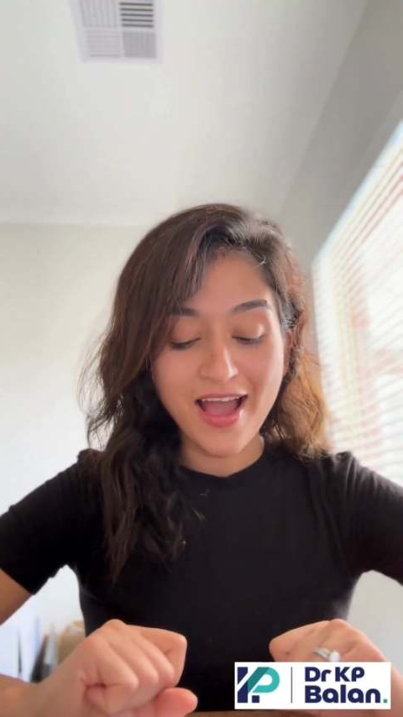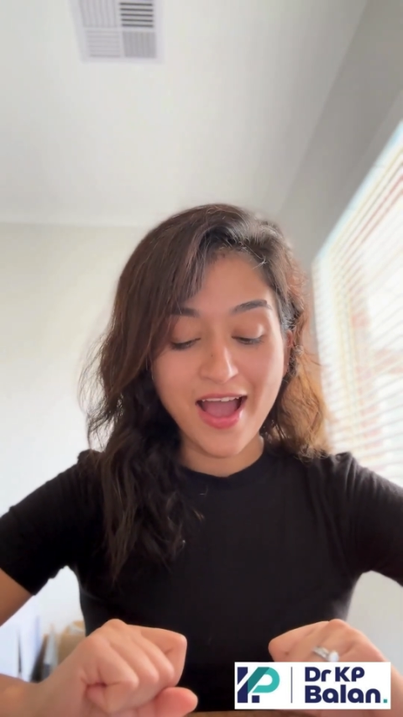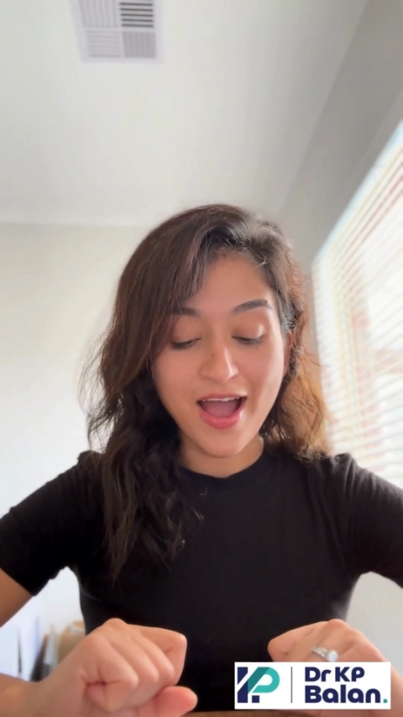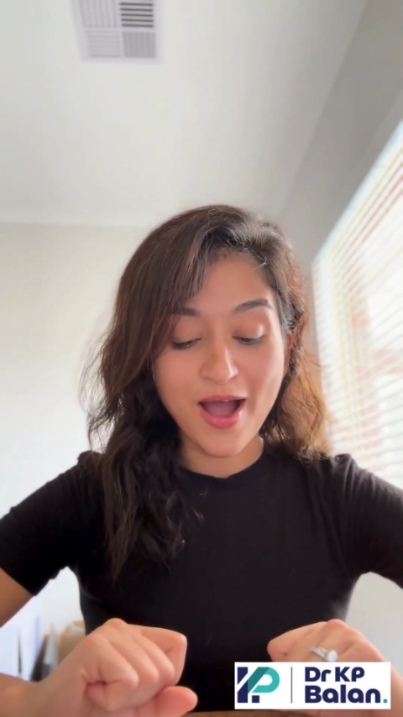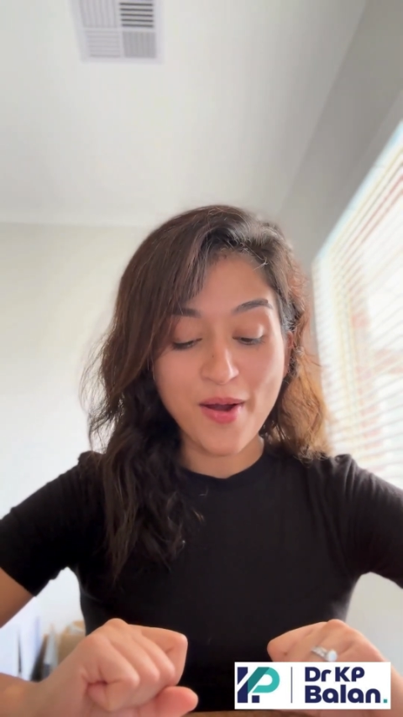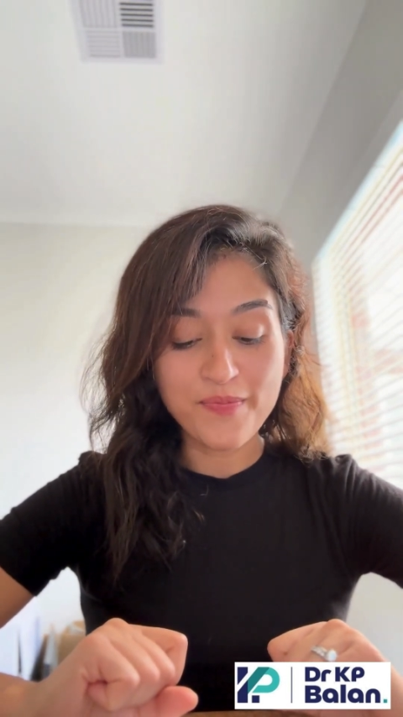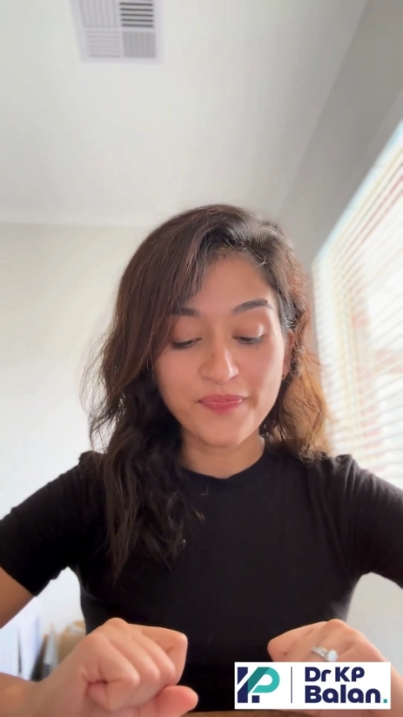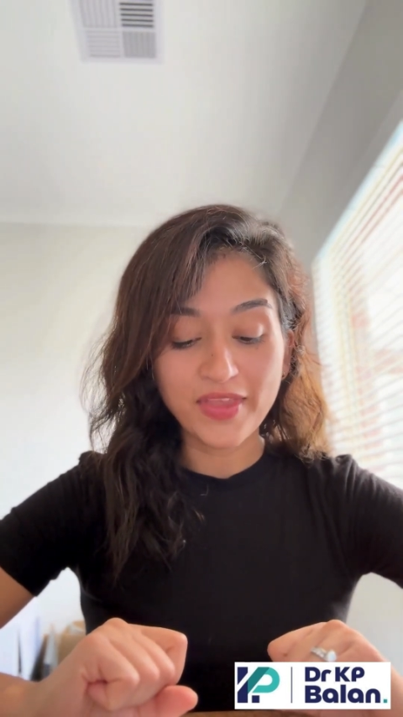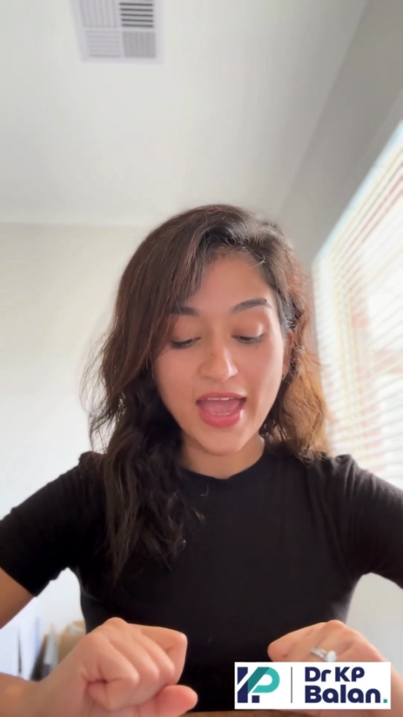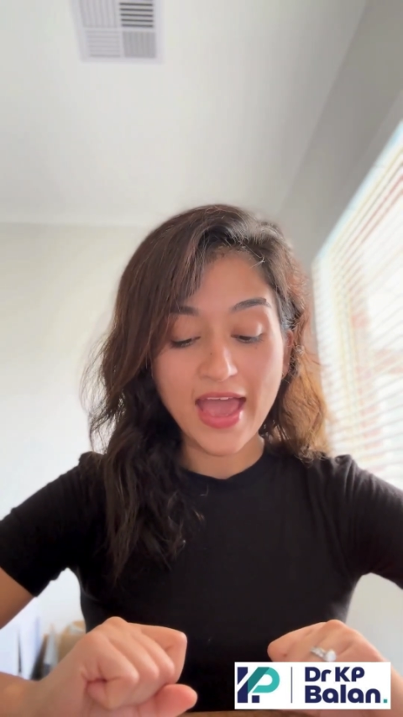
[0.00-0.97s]

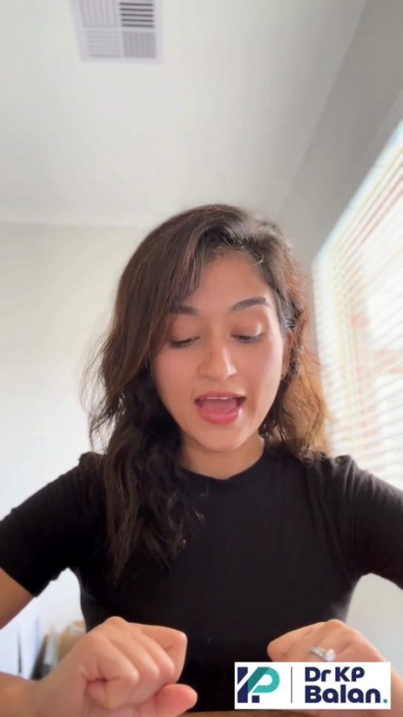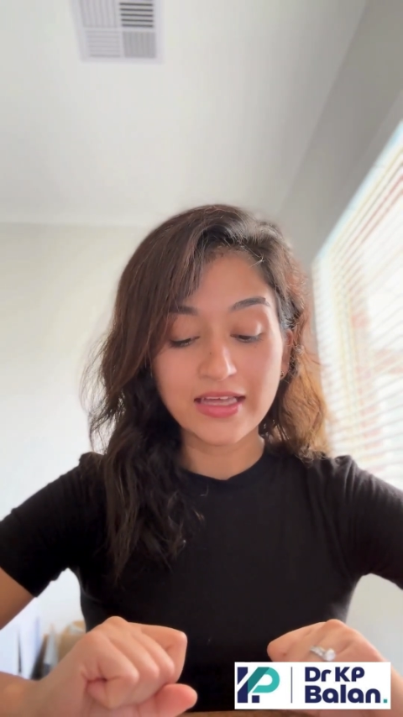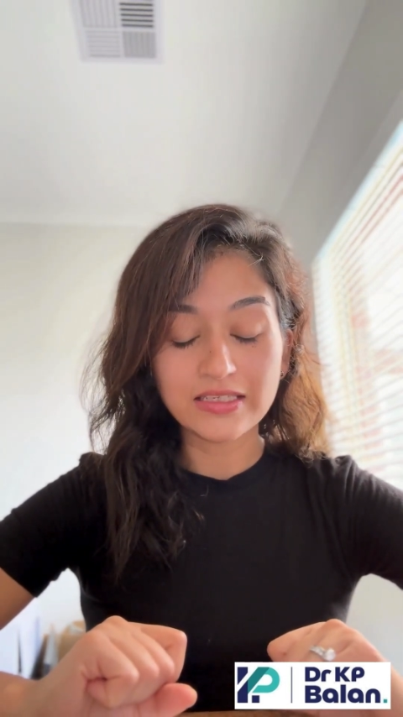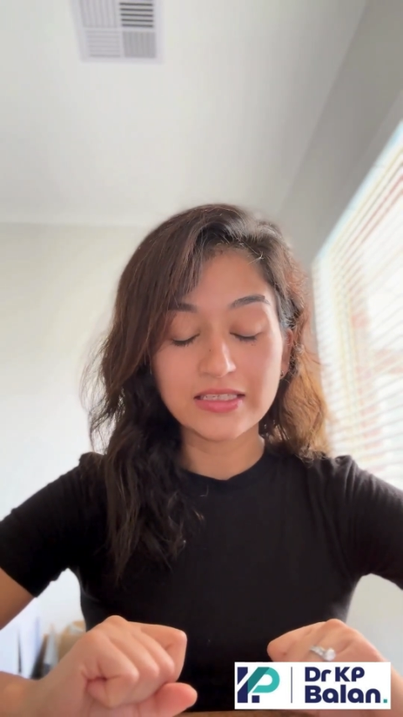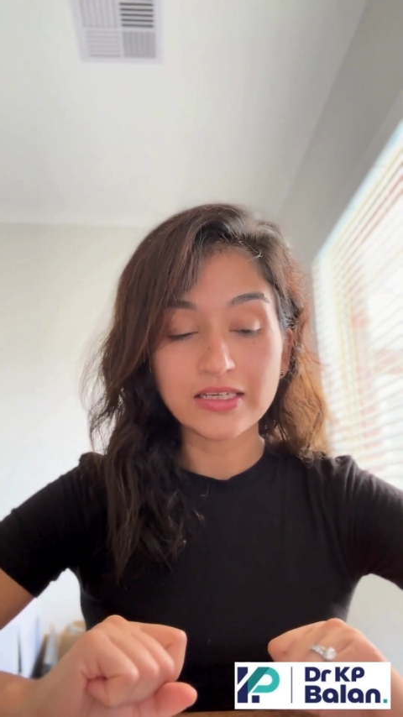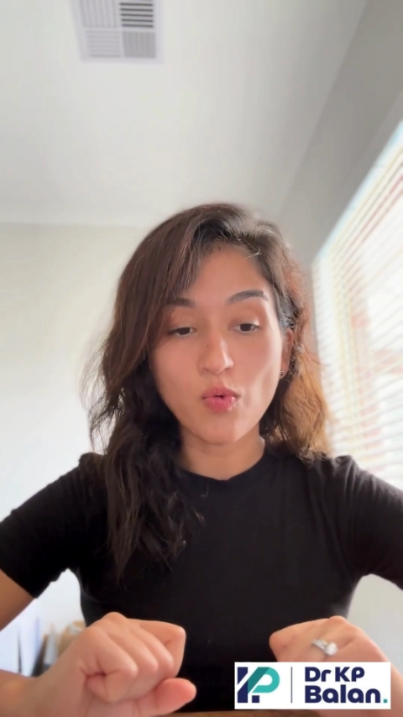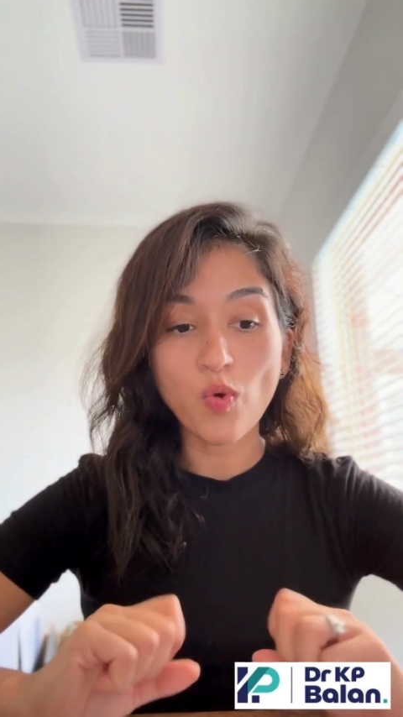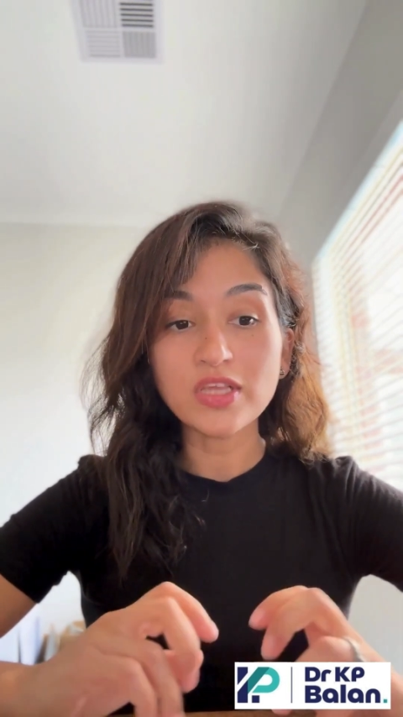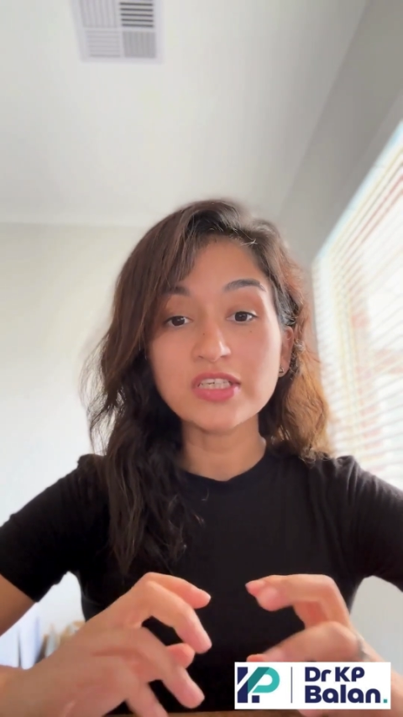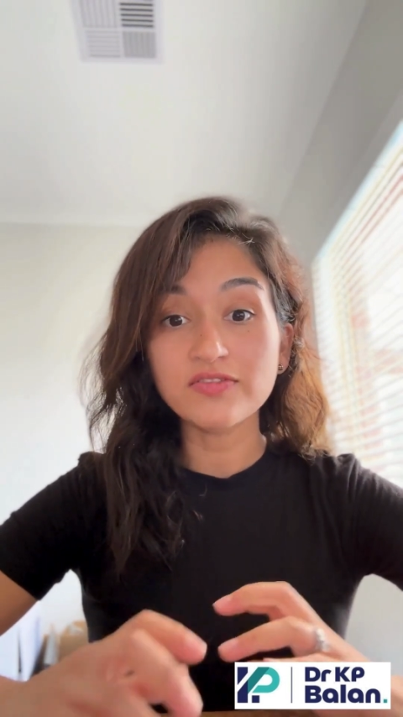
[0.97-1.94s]
And
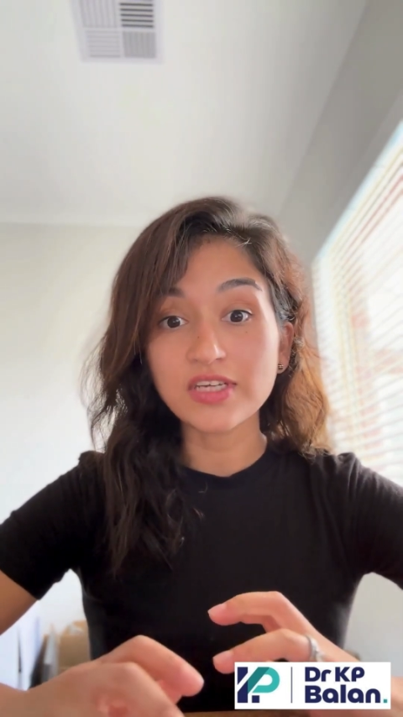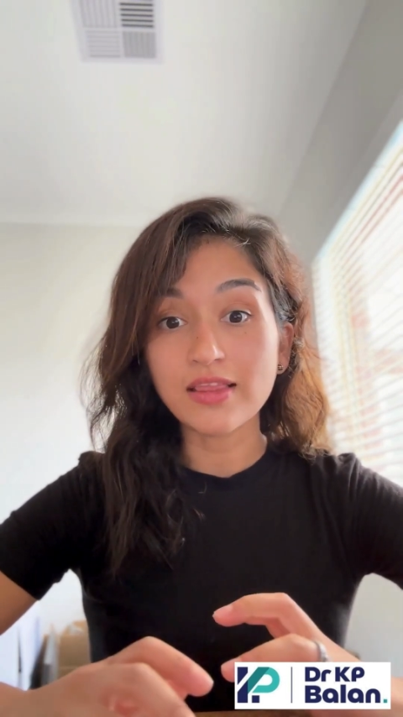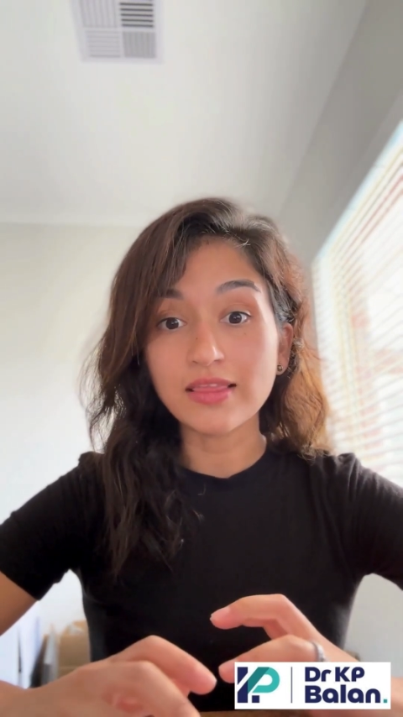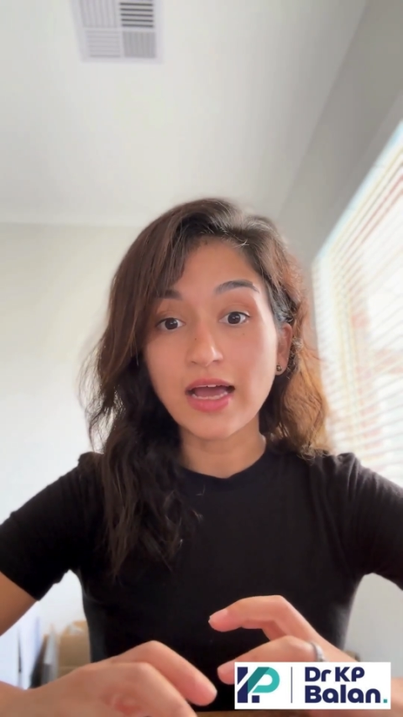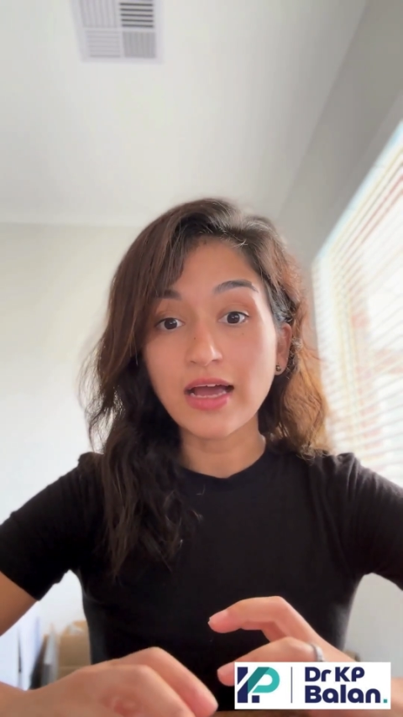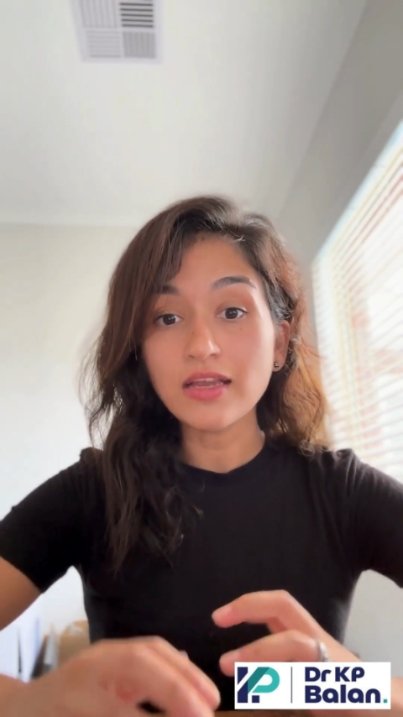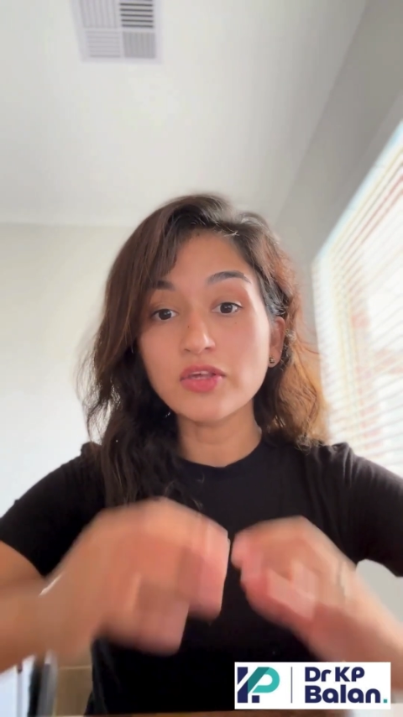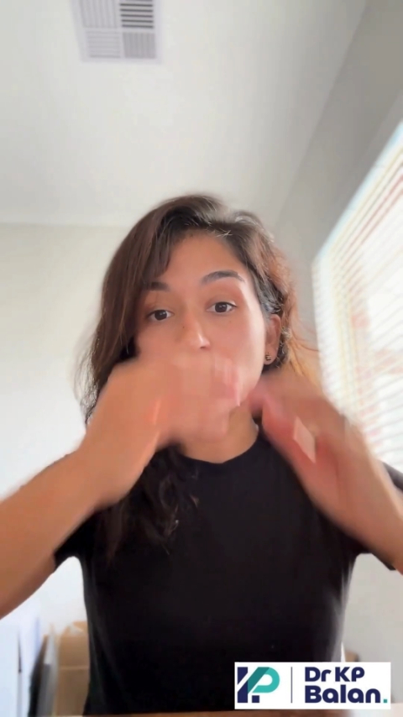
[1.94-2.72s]
once you've done that,